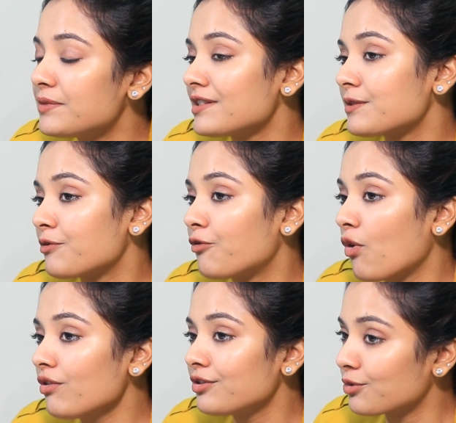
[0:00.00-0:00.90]
minutes
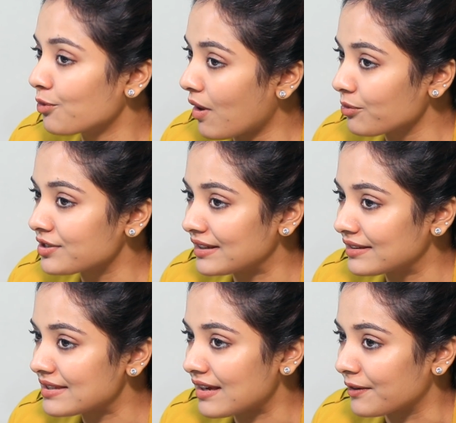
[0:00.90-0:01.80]
before you go out in
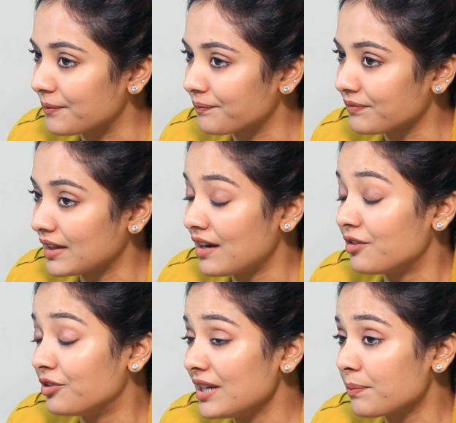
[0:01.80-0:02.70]
the sun.
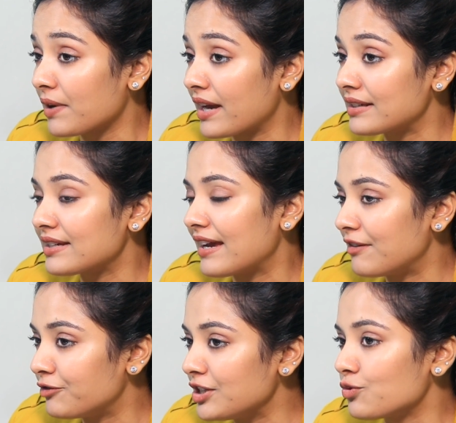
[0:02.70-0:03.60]
Reapply it
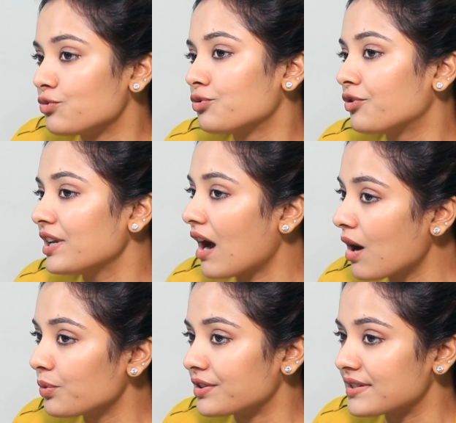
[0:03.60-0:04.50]
every 2 to 3
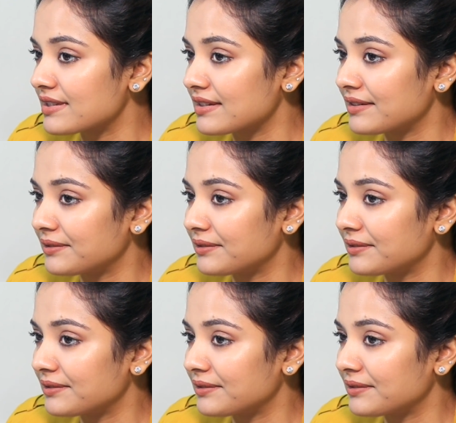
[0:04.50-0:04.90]
hours.